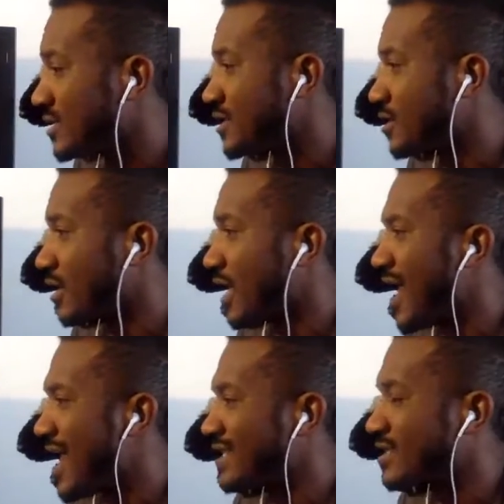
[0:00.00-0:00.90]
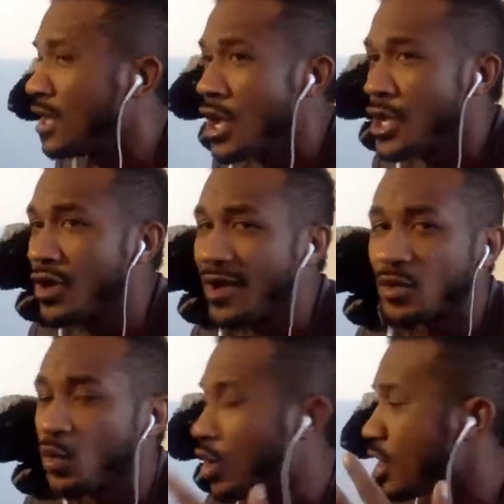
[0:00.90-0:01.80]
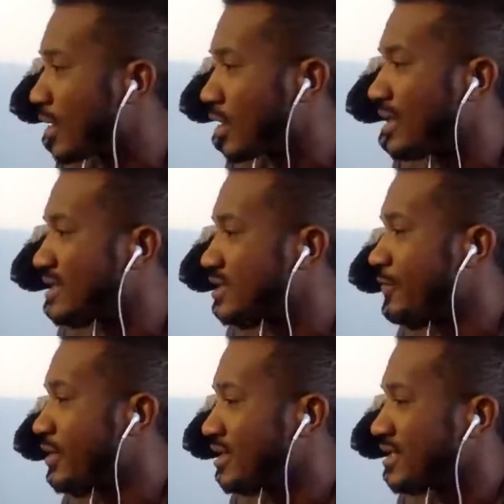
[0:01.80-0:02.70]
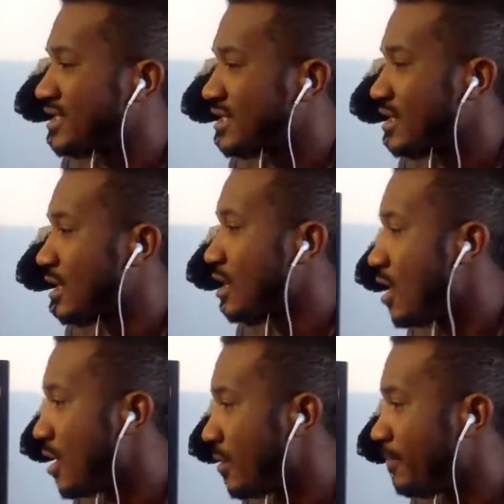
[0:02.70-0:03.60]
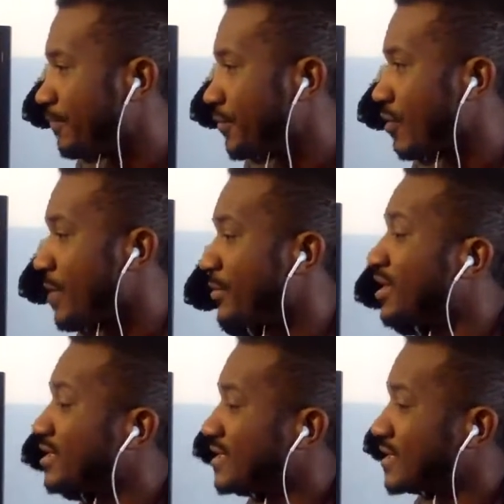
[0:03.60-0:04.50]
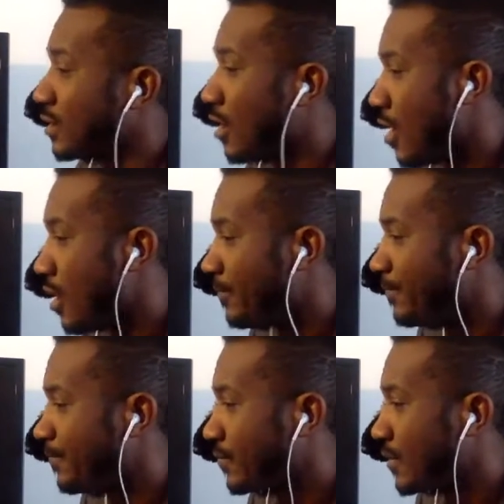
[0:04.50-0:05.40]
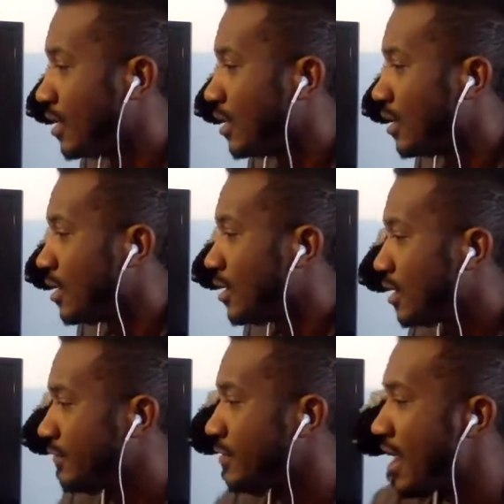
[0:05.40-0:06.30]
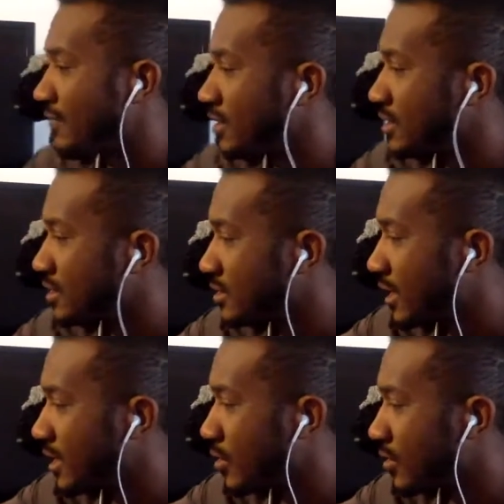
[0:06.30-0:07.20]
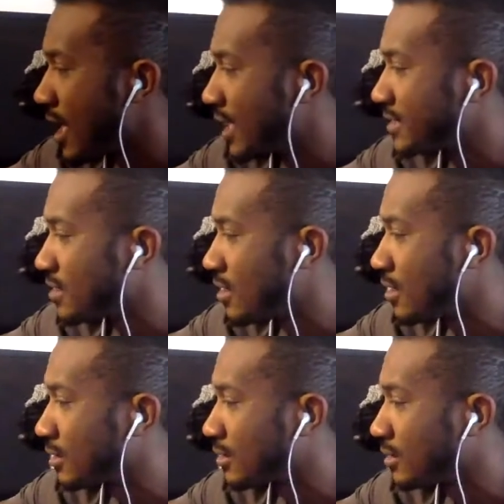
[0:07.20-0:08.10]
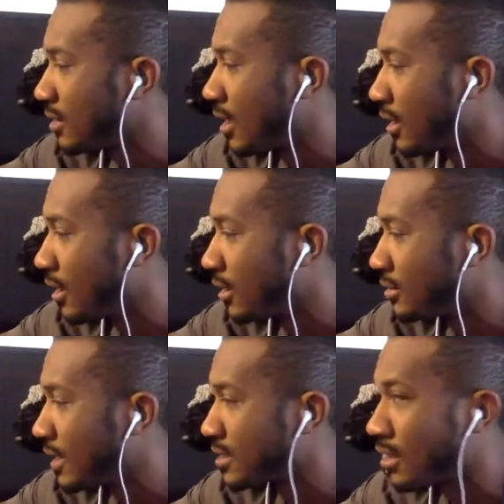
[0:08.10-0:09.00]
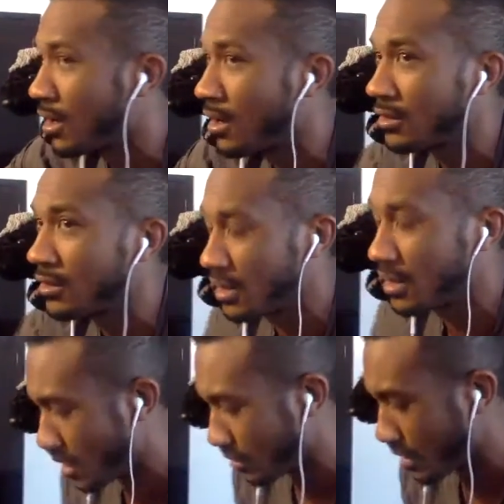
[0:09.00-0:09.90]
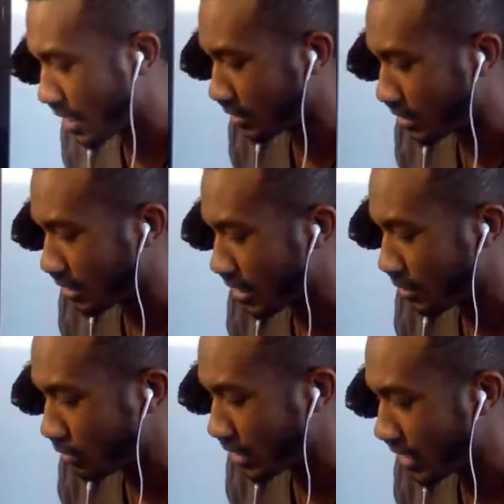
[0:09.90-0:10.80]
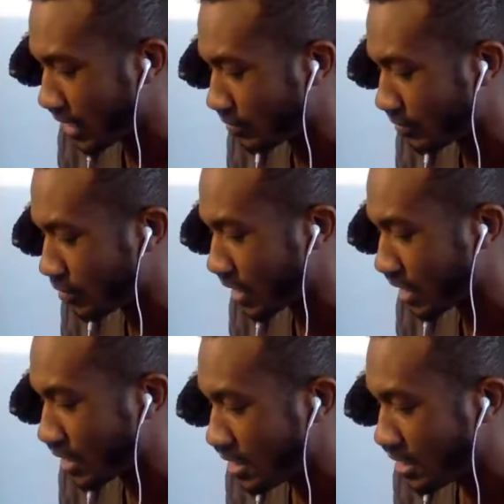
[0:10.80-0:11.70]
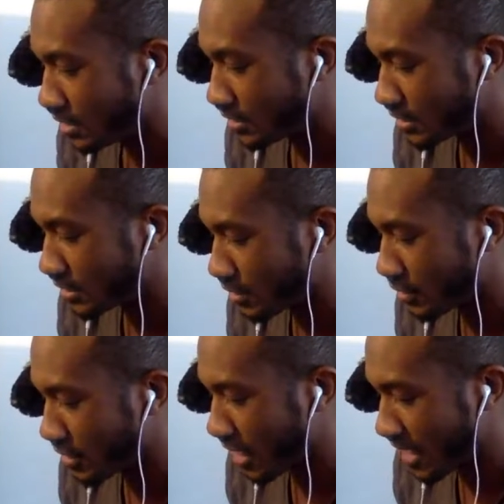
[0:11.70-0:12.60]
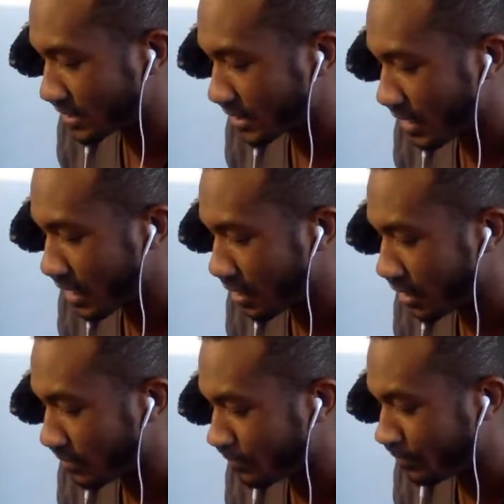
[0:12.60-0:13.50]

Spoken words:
that you're gonna ask. You don't have to worry about all that stuff because it's just gonna come, right? Because it's law. If you haven't listened to that Yo Gotti song, that's Law. I'll play it real quick just so you guys can hear it.